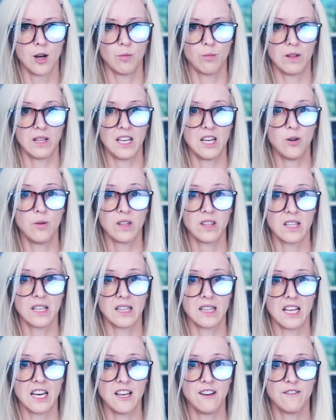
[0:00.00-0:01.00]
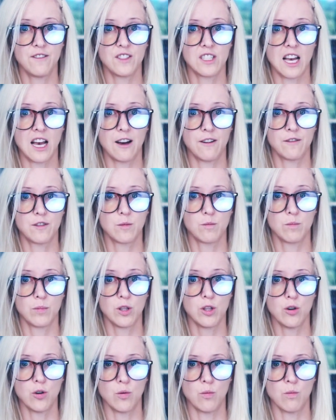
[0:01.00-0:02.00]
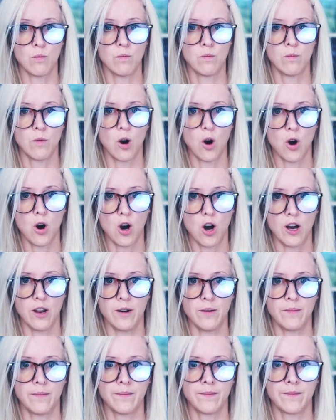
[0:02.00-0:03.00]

Play with a life shaft bloom on.